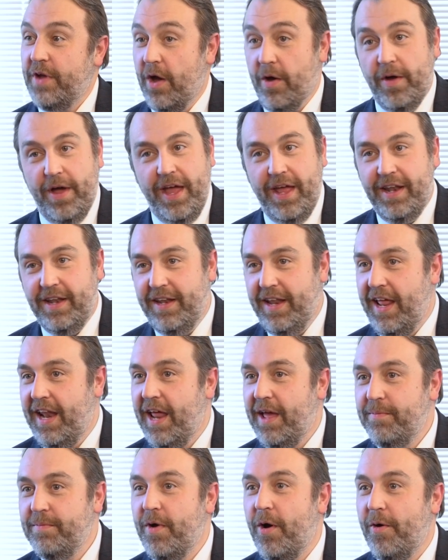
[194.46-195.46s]
Oh, and
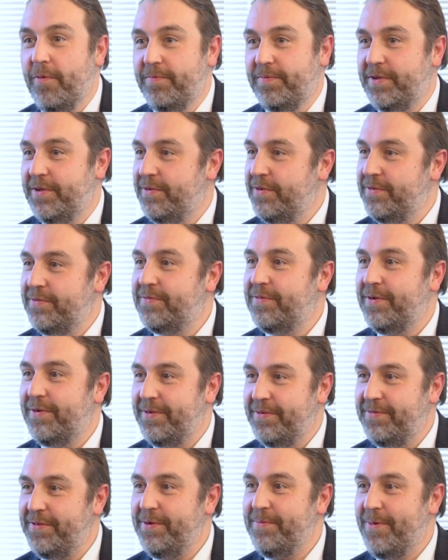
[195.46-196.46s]
I'm hopeful to do it for
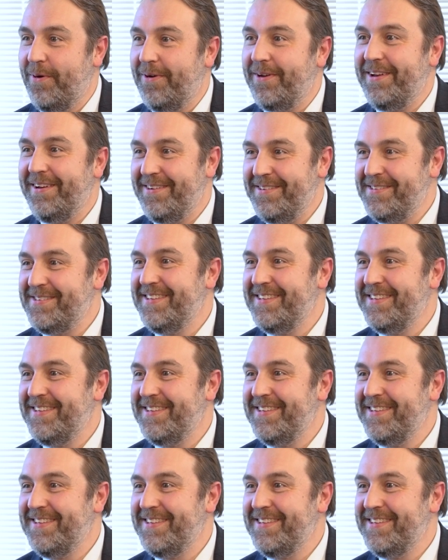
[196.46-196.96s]
a few more years.